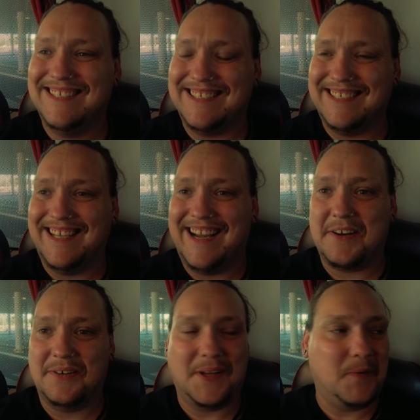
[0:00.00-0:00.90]
See, the
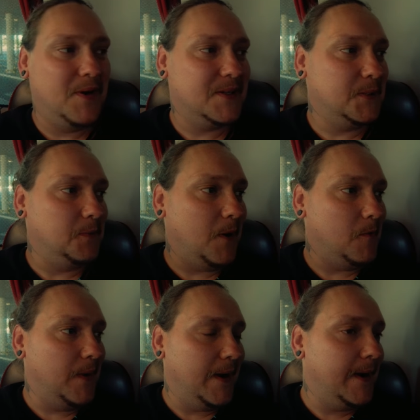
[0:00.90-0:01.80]
aircon don't work too
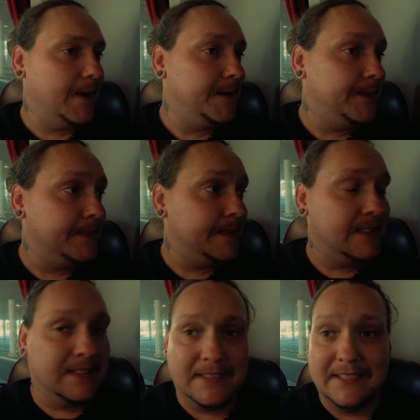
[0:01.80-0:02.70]
well, but
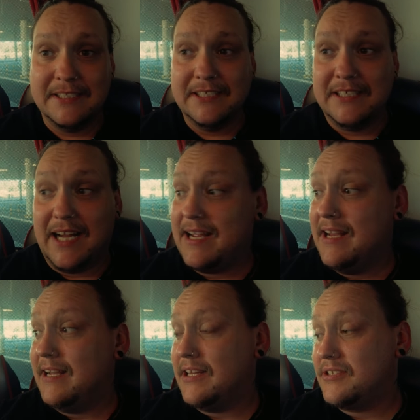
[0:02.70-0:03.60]
hey,
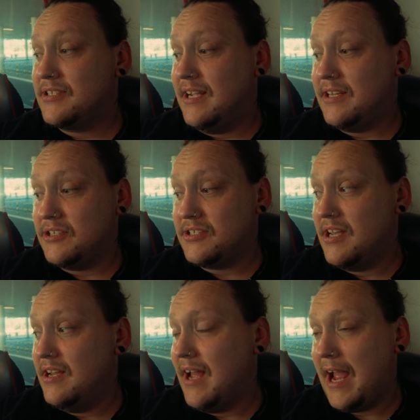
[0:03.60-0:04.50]
it does
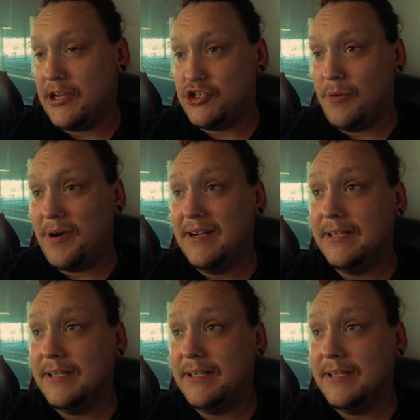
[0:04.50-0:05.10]
a job.